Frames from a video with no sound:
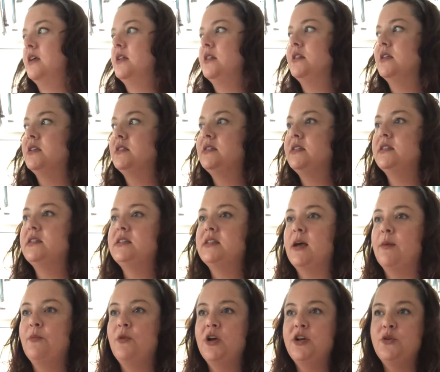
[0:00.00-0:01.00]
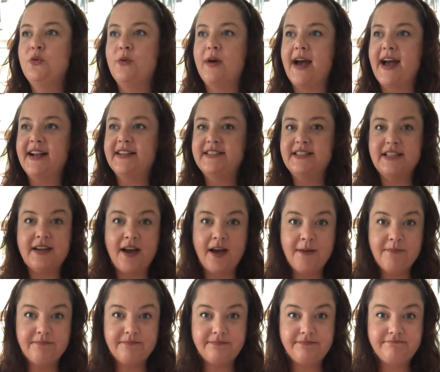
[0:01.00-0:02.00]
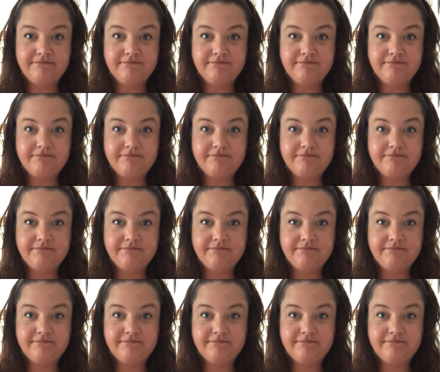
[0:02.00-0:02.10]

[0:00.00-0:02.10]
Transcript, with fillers: This is someone who acted up